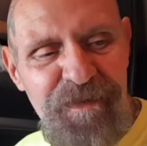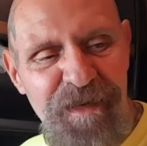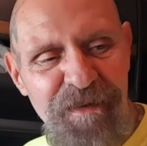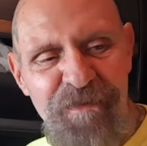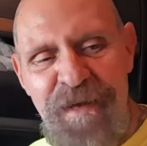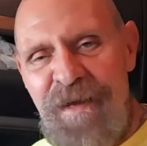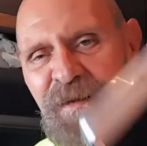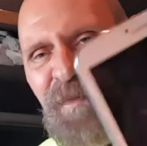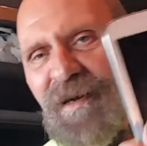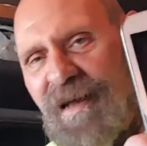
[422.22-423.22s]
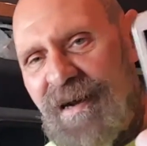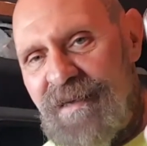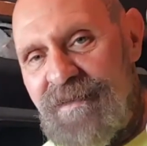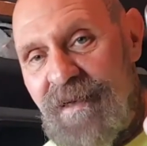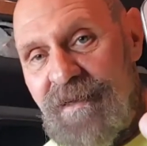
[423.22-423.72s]
So, but like I
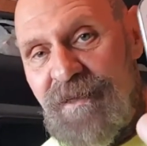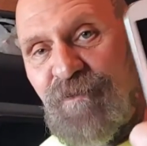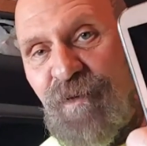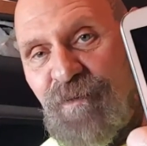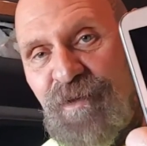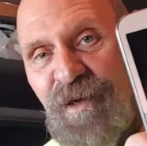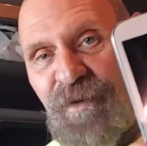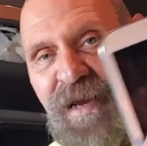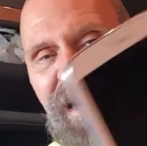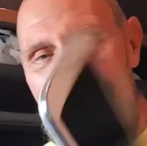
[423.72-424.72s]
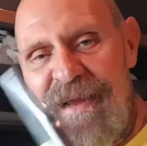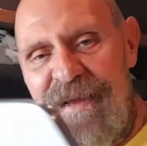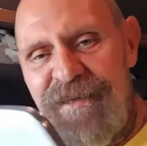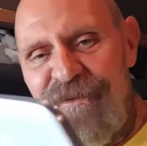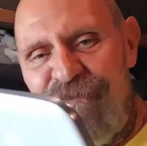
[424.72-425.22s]
say, this one was okay.
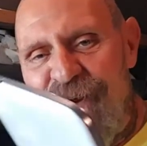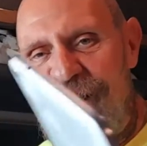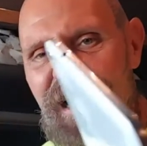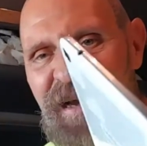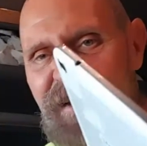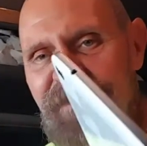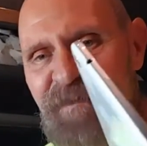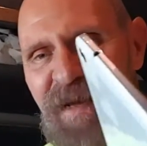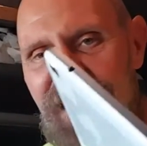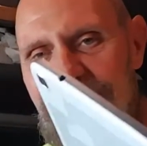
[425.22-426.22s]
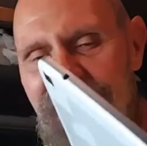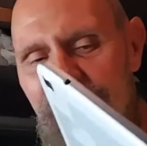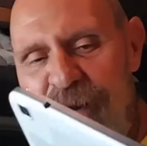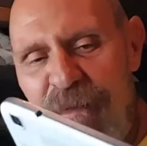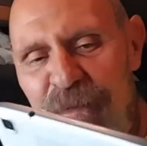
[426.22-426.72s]
It's fine. I think
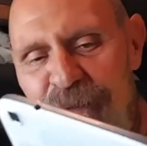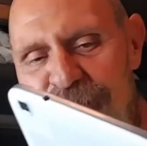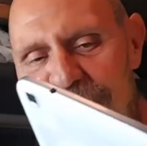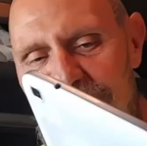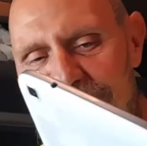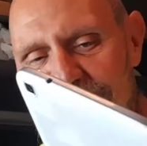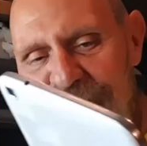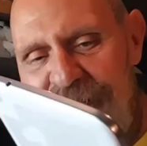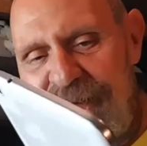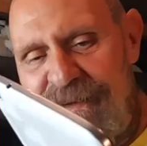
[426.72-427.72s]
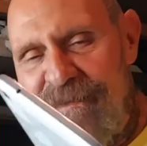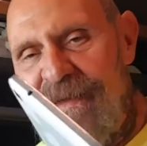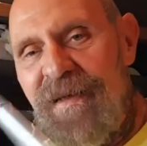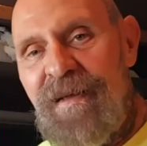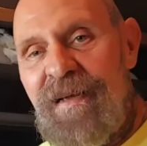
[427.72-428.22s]
probably what I'll do is kind of
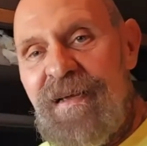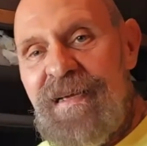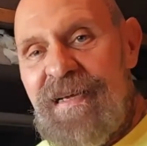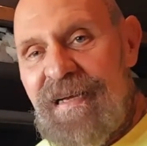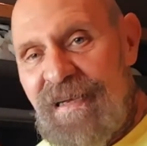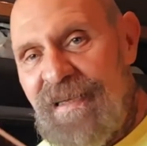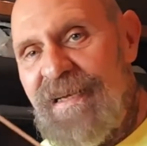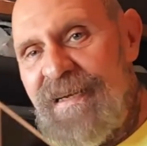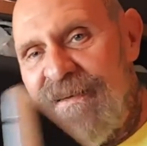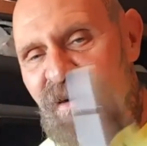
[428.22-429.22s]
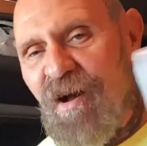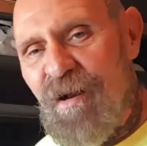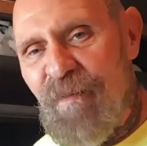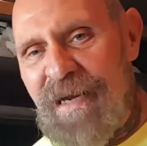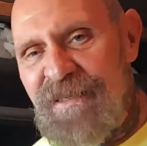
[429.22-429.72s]
clean all
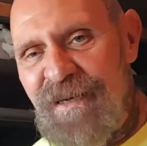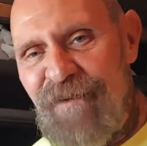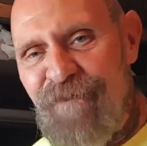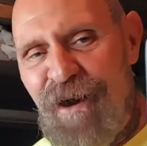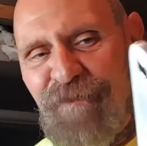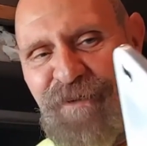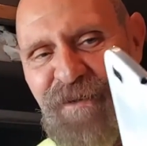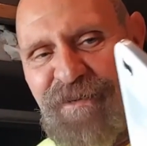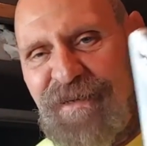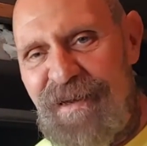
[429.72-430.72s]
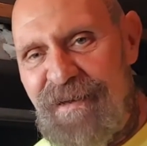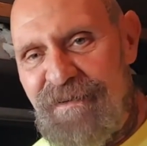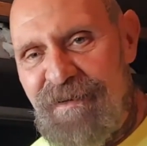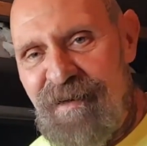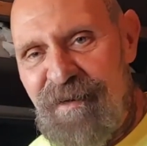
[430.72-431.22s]
my stuff off of it
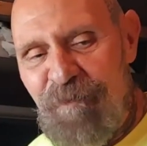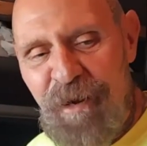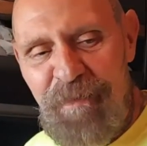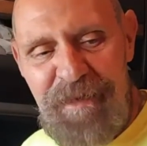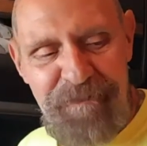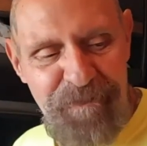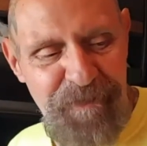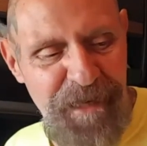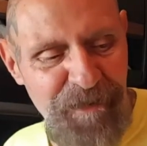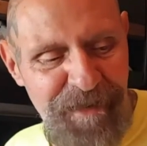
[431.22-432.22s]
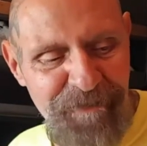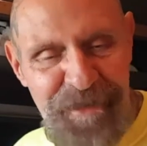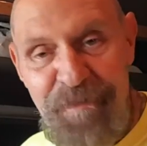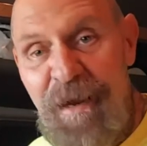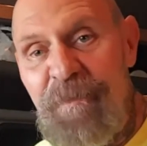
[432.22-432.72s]
and uh, probably, you know, give it
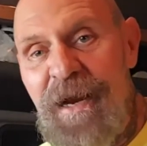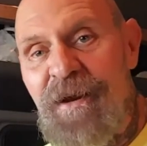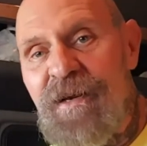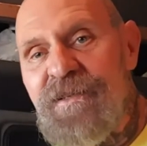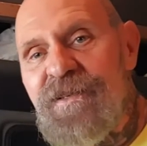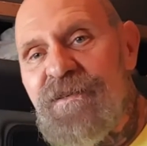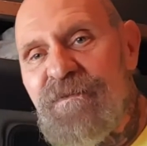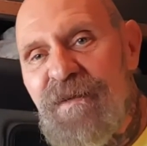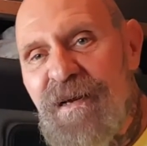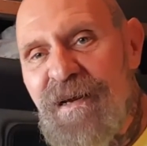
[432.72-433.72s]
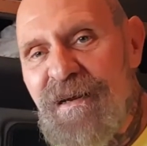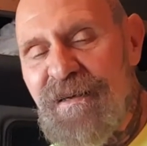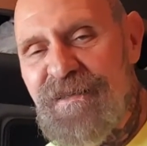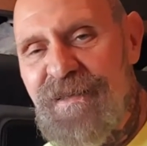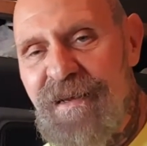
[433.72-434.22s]
to my parents,
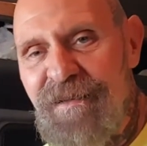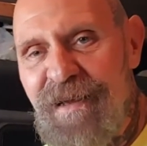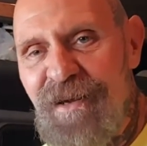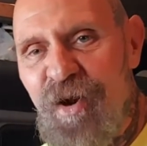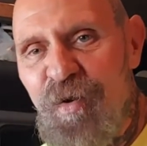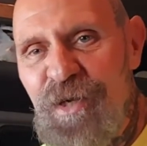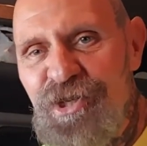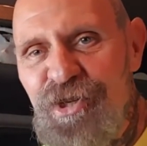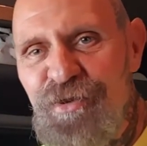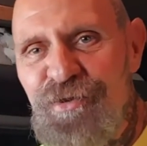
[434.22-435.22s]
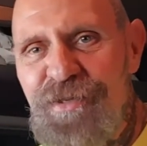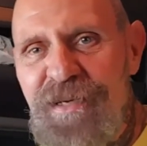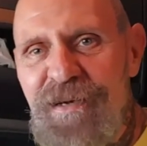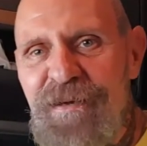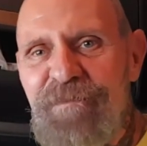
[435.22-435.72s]
because uh, they, they can always use
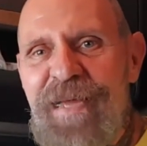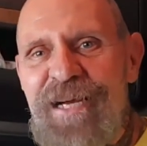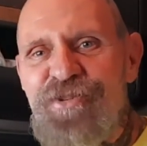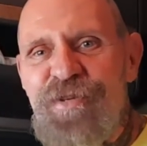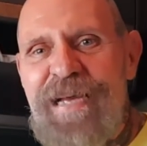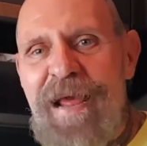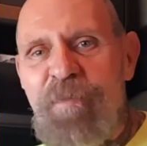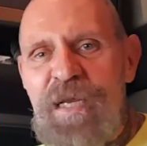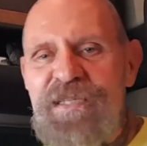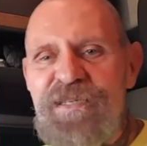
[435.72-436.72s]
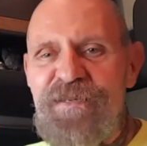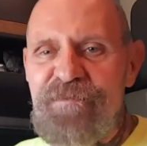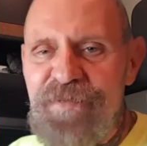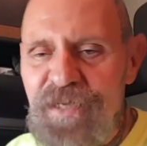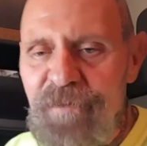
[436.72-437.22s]
uh, extra tablets.
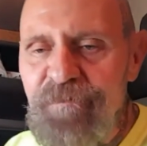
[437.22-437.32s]
So.